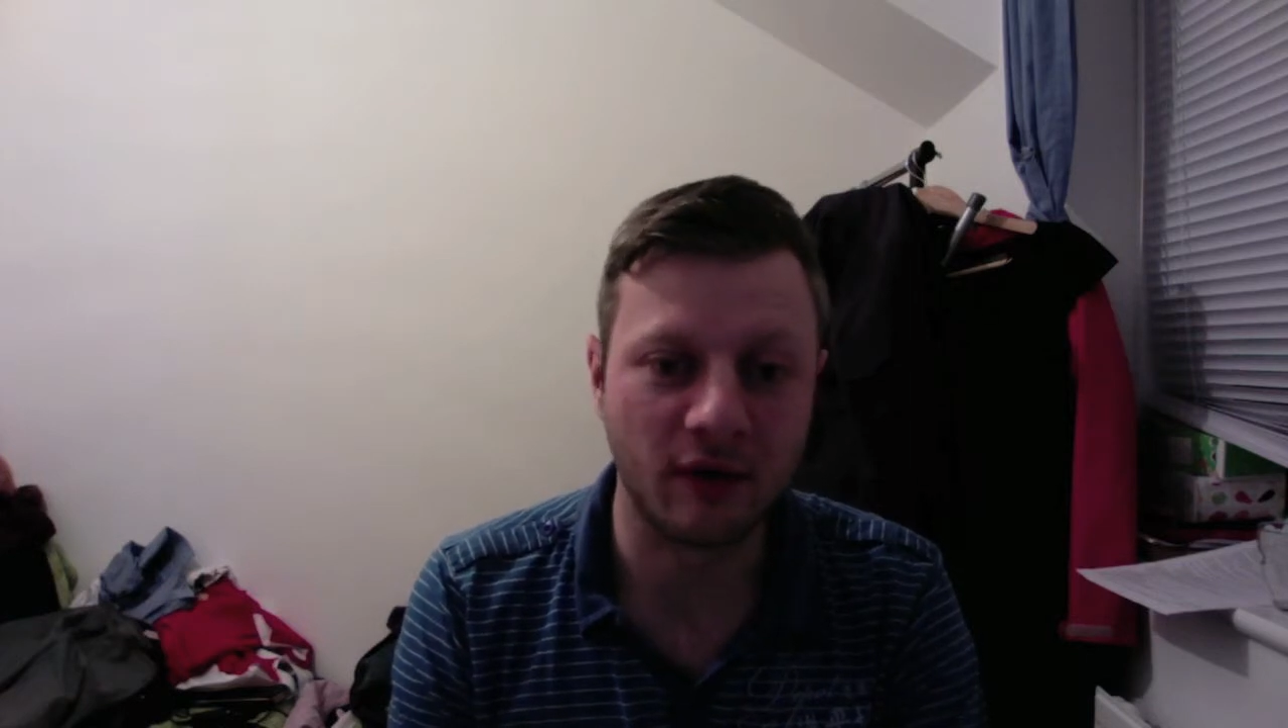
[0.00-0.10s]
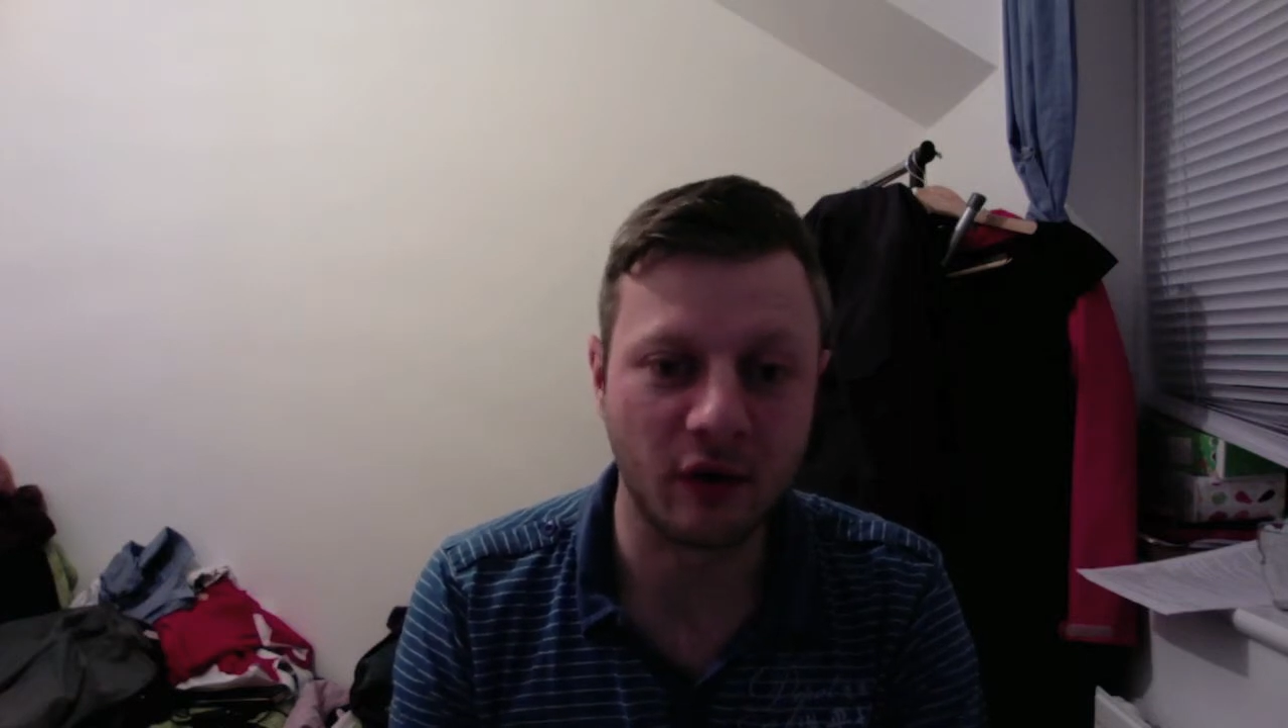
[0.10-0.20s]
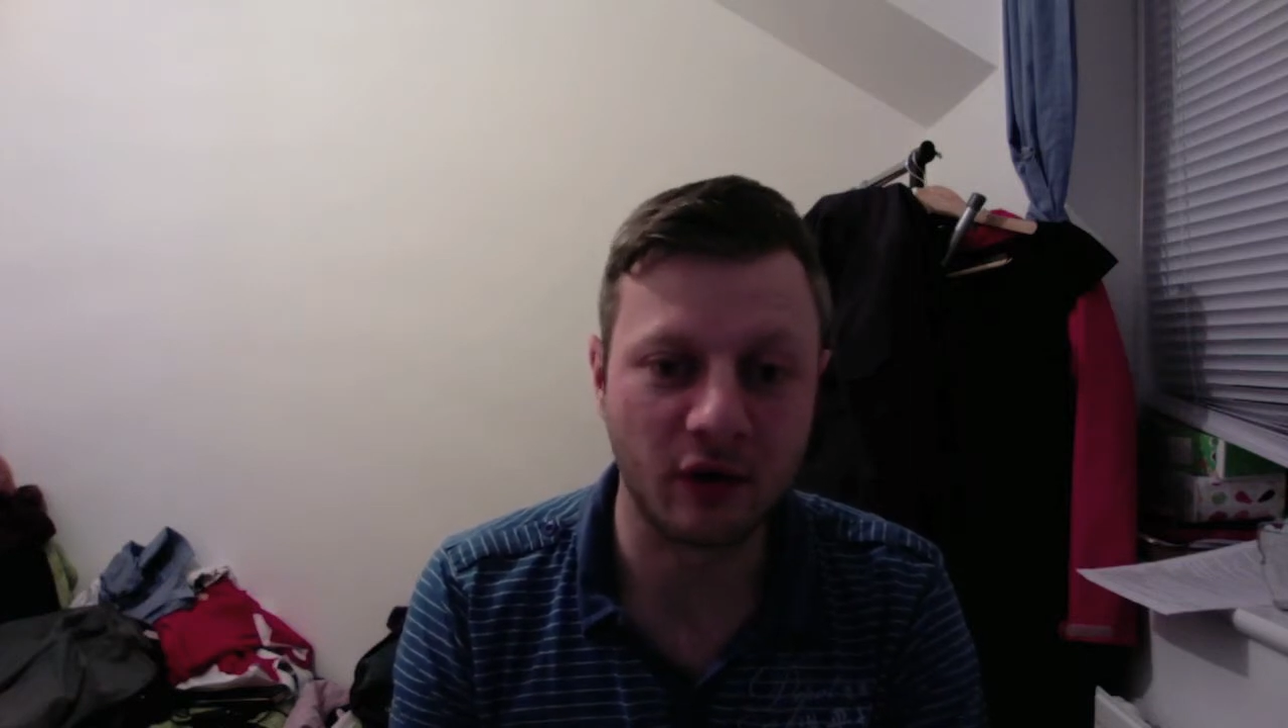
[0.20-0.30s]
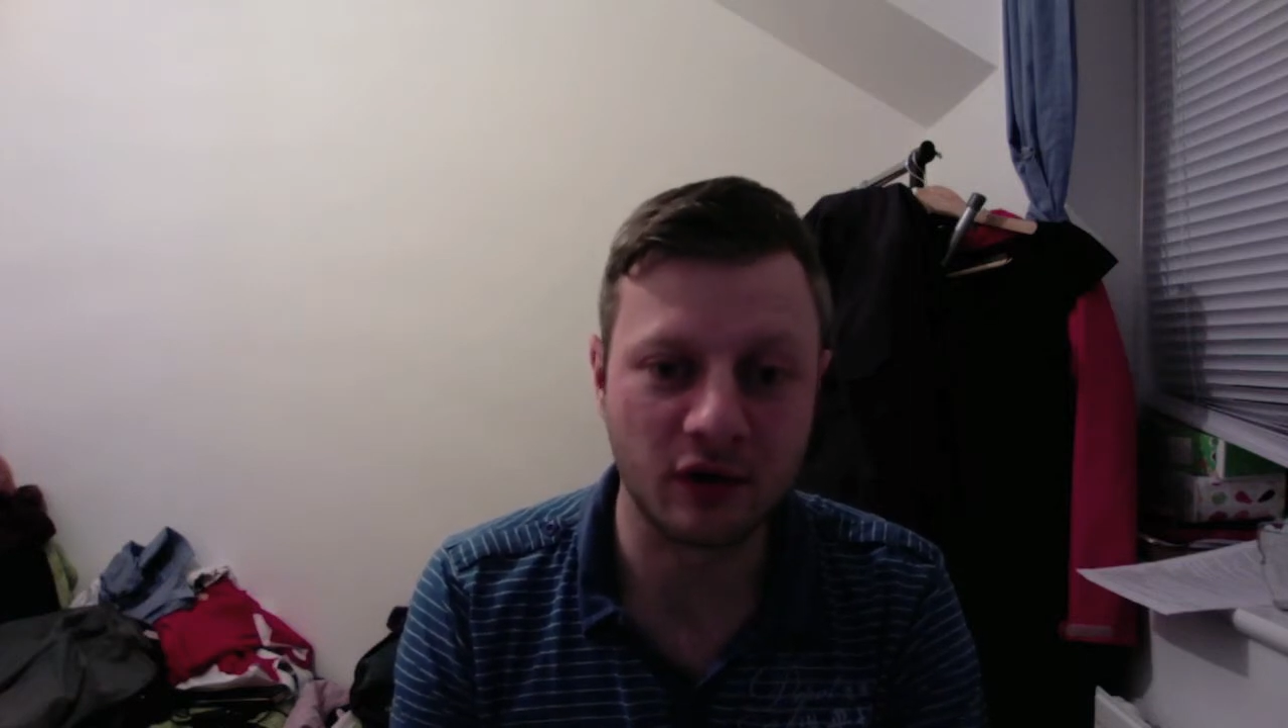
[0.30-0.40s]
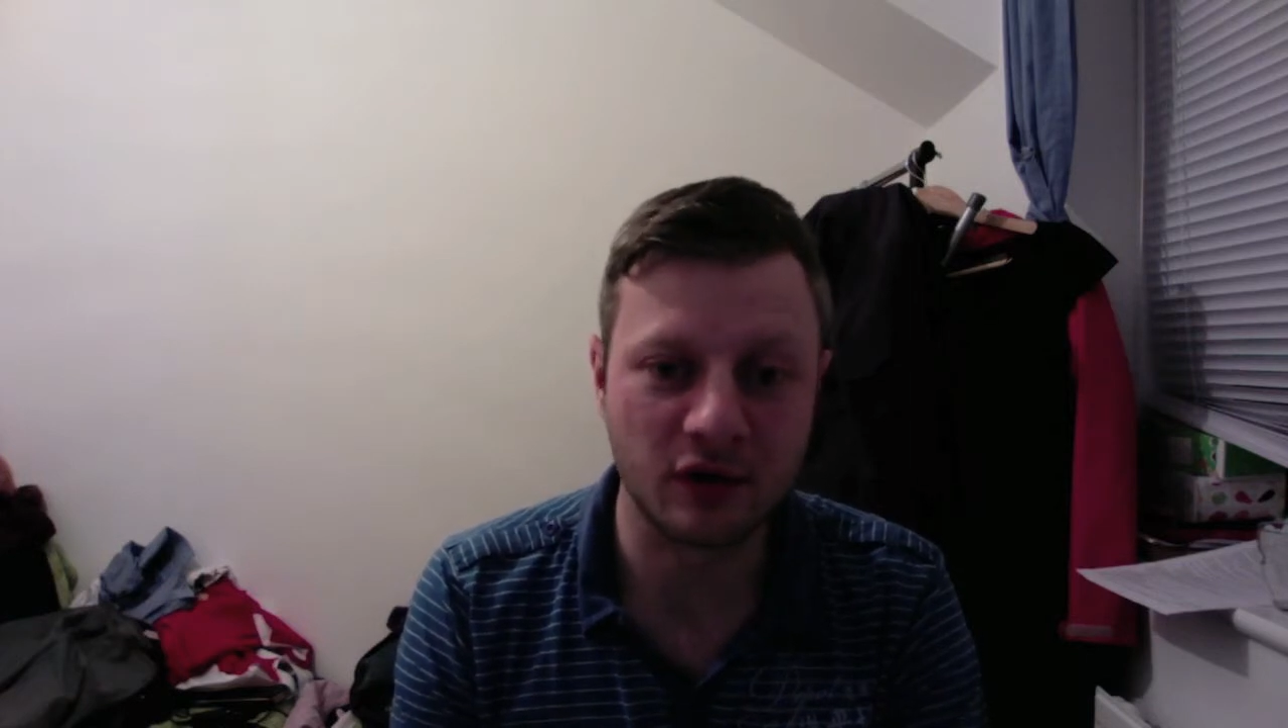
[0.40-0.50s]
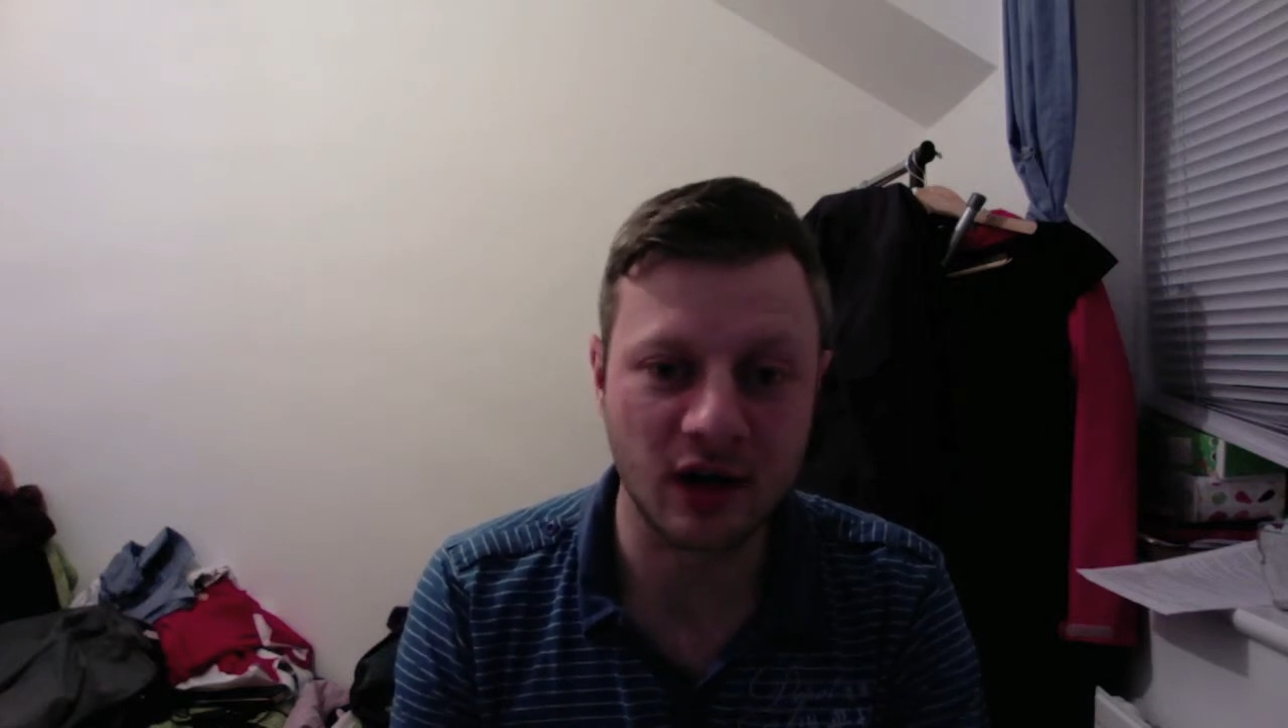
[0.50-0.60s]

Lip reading: foreigners